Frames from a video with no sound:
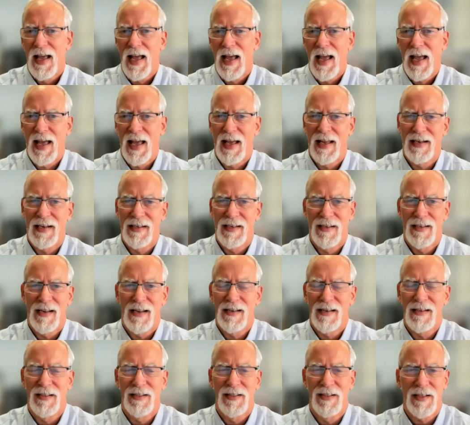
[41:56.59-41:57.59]
And
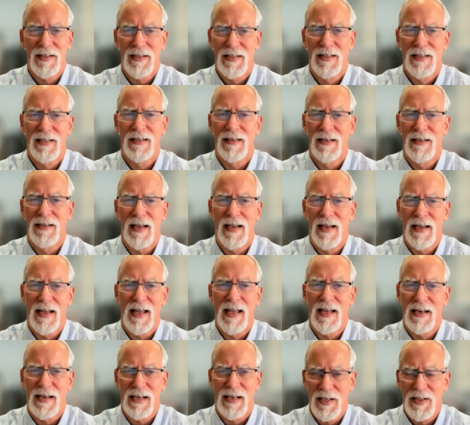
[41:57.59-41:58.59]
just uh,
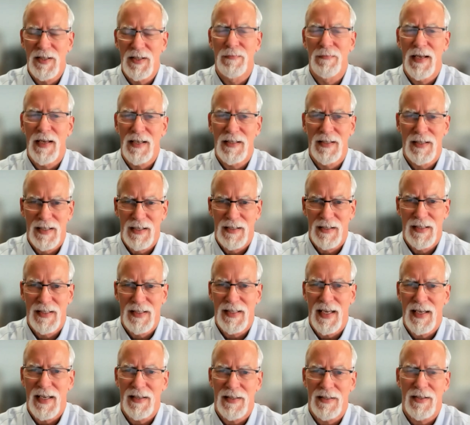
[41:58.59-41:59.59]
it just makes
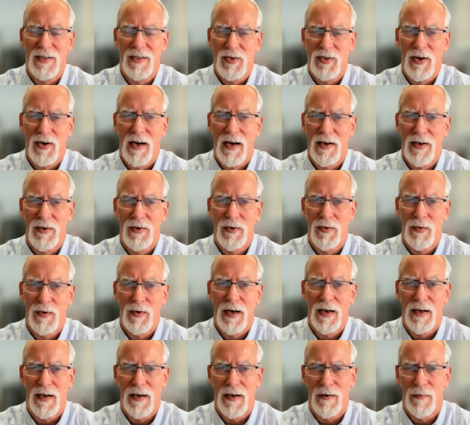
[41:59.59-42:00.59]
sense to try to
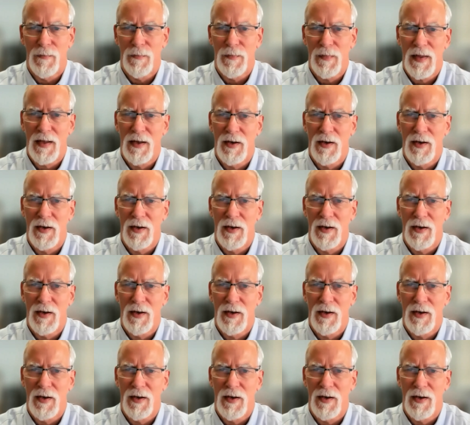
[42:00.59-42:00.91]
um,